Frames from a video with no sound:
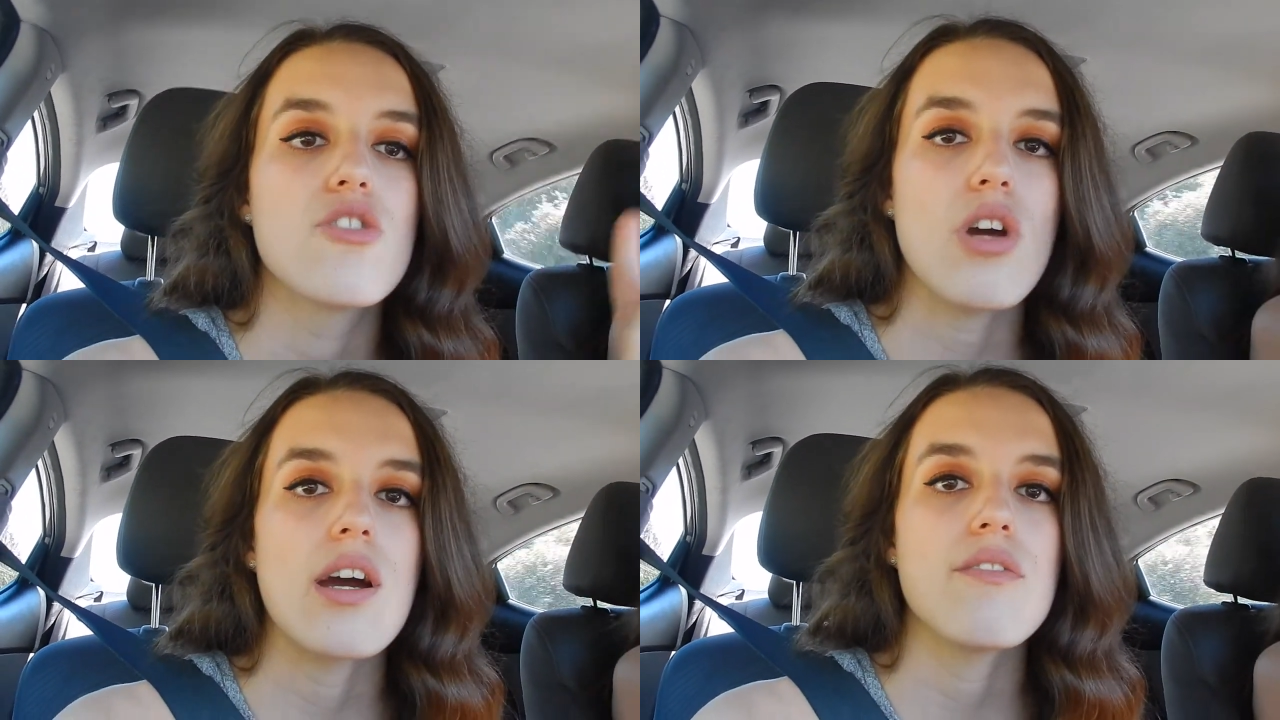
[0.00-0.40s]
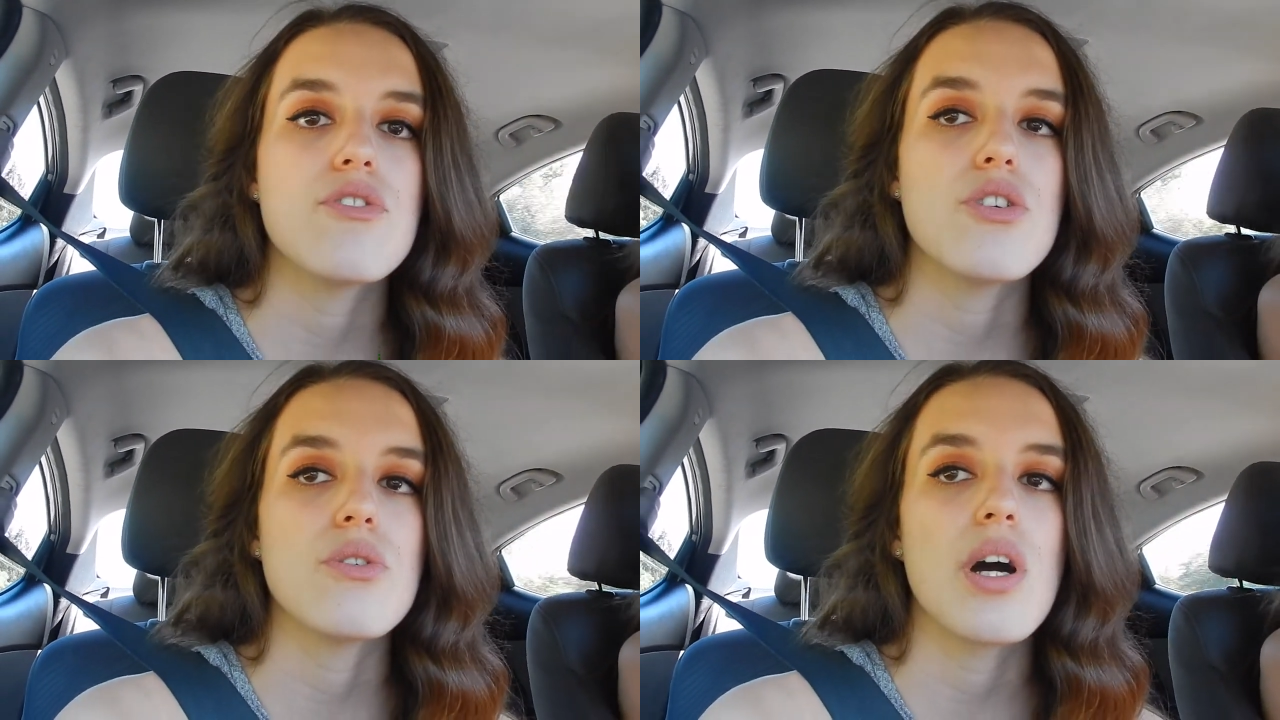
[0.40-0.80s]
drive
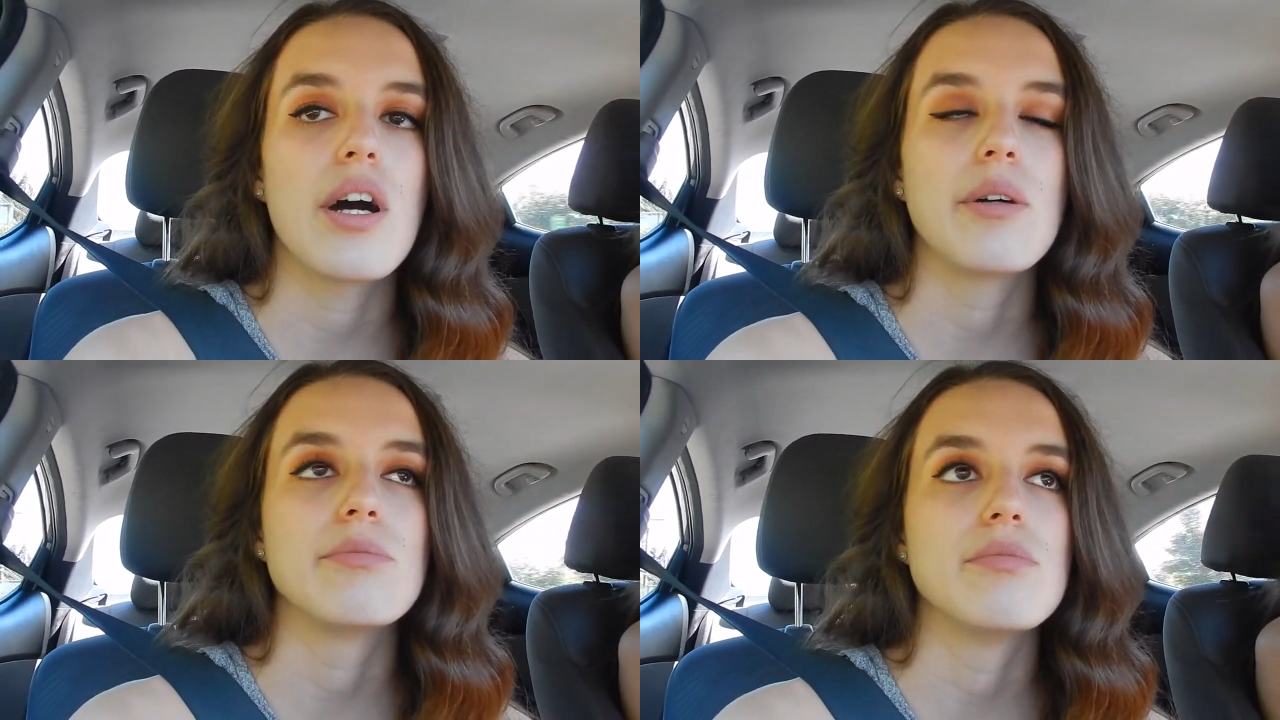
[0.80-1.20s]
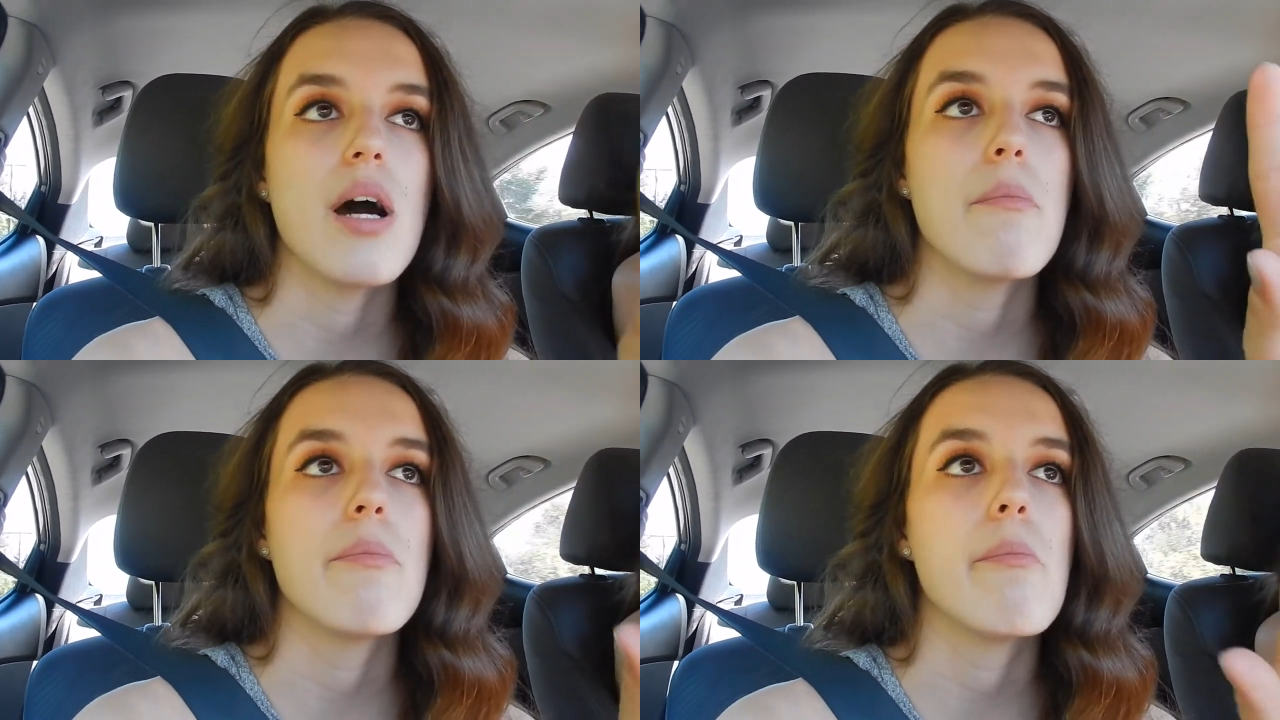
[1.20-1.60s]
to a
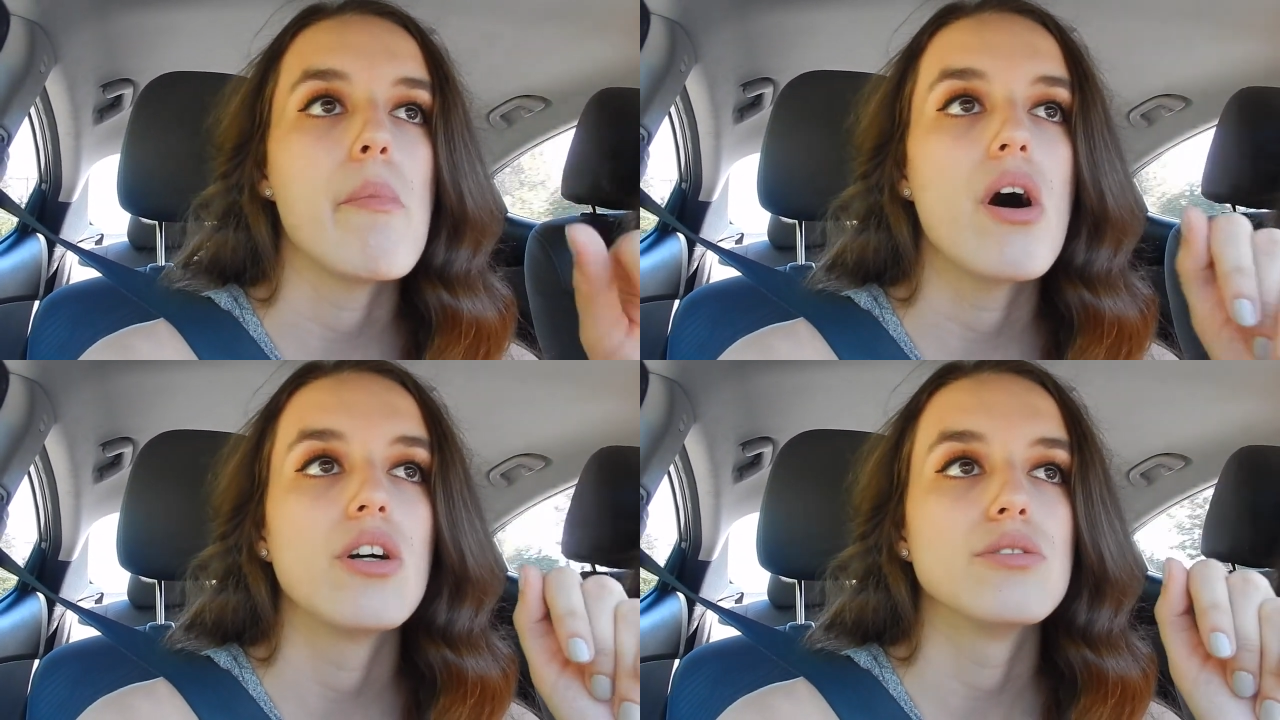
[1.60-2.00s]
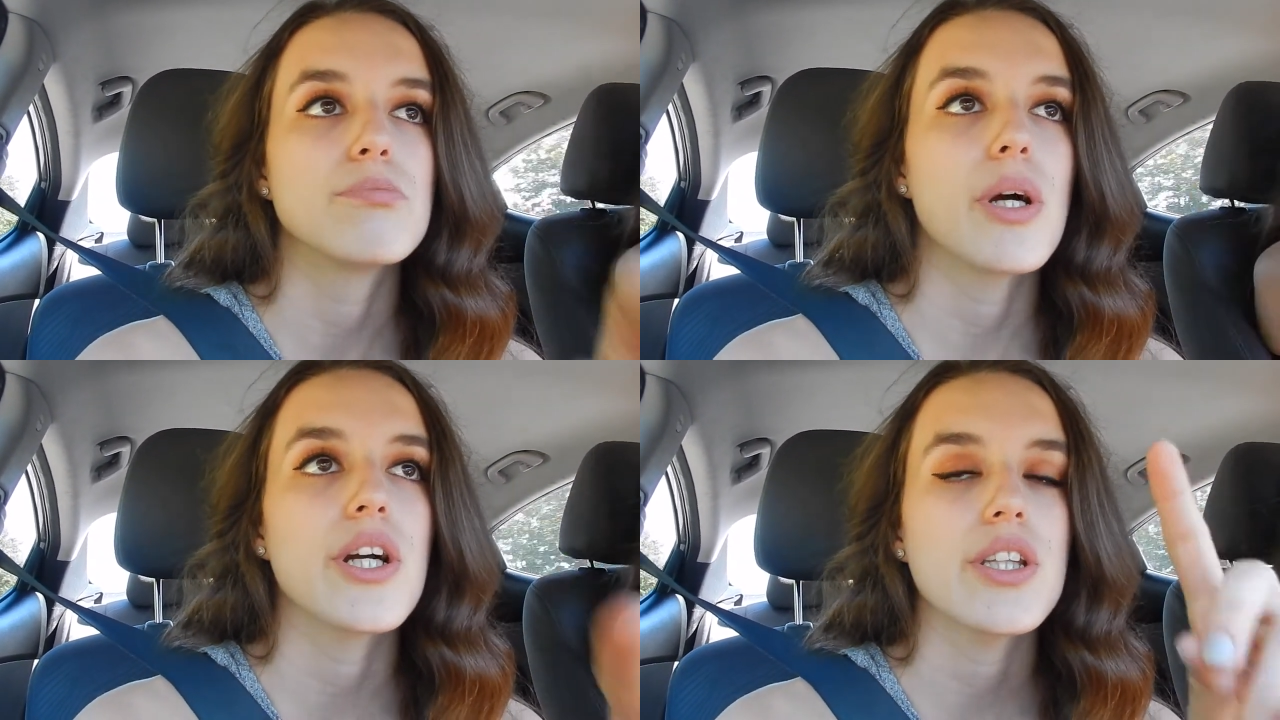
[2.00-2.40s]
mall,
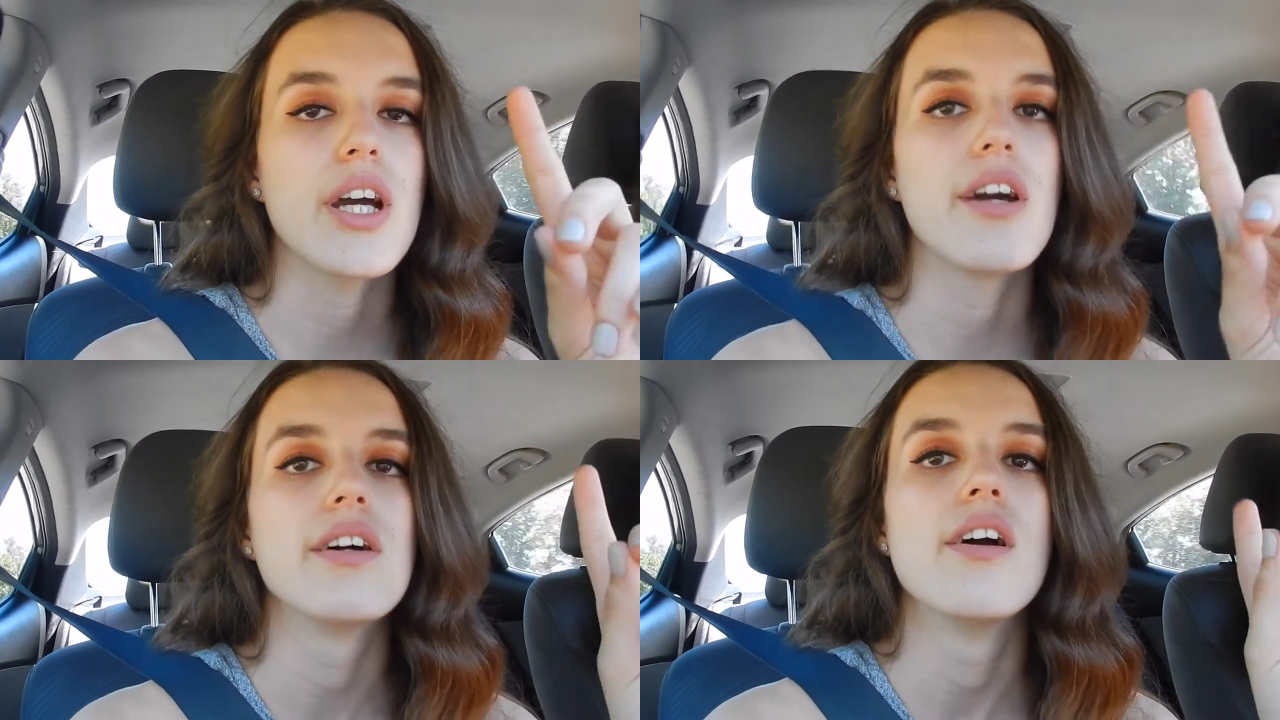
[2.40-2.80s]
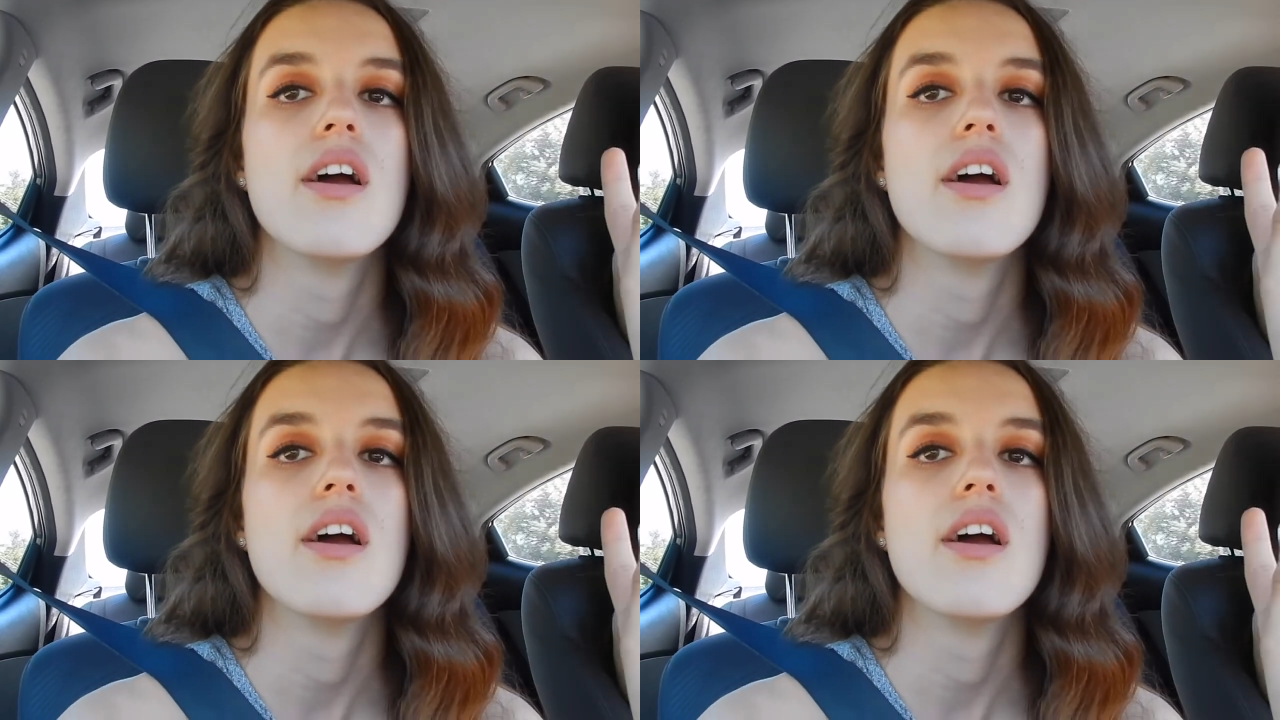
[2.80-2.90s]
park there,